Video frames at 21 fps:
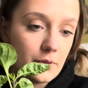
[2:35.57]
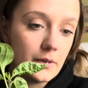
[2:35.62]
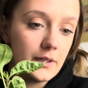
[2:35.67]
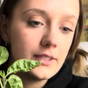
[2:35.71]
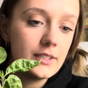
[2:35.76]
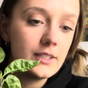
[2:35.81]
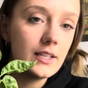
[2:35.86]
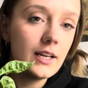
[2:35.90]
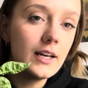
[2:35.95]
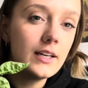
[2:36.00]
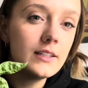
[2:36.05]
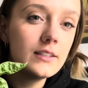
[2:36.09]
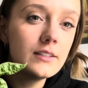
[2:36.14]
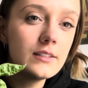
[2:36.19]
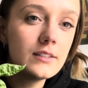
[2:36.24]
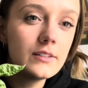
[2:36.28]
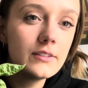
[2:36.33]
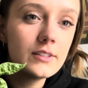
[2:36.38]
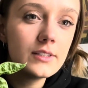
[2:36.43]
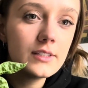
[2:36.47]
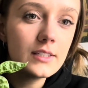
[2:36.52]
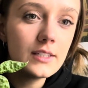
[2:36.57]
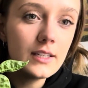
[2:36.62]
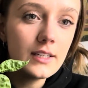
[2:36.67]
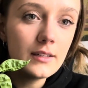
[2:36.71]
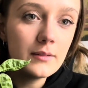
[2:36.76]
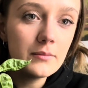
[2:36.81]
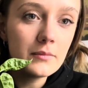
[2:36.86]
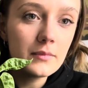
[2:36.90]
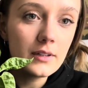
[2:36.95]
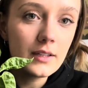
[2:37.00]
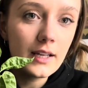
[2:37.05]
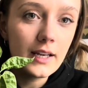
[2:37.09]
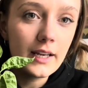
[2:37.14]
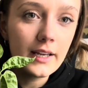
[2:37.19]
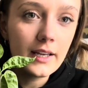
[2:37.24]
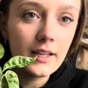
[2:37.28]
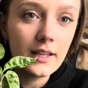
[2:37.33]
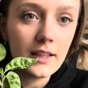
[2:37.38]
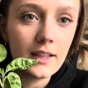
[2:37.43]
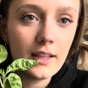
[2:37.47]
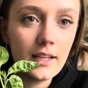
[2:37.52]
It does seem
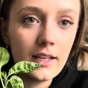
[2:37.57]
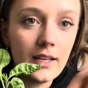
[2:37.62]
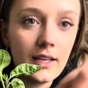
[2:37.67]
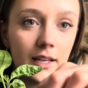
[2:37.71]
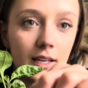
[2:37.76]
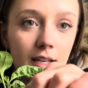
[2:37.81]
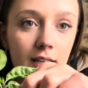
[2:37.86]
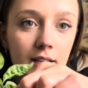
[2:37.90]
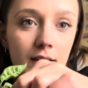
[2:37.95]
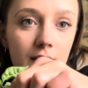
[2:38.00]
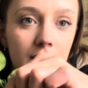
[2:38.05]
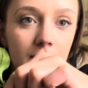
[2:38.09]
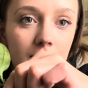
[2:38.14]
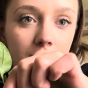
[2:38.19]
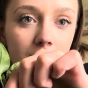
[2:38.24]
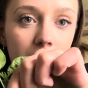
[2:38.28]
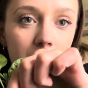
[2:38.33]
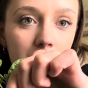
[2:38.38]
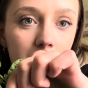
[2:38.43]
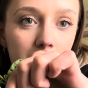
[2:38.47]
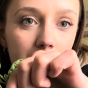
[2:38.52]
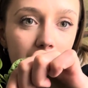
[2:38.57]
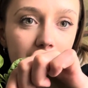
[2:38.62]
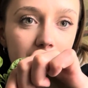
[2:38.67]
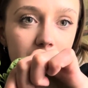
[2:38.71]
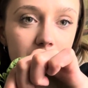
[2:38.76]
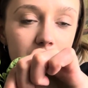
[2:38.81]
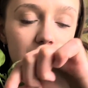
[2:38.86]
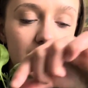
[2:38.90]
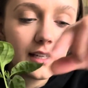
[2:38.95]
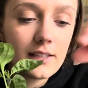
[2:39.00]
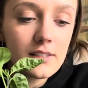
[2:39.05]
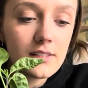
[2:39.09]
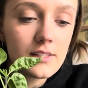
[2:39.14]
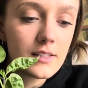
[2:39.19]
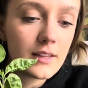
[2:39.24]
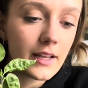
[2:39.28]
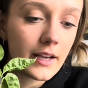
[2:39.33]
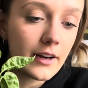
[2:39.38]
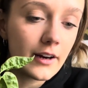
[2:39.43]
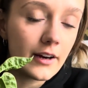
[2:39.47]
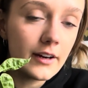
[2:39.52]
like the base is
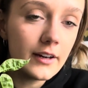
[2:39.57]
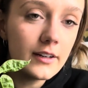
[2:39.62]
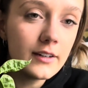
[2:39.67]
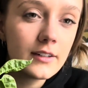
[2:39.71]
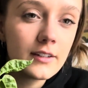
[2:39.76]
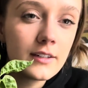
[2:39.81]
thicker.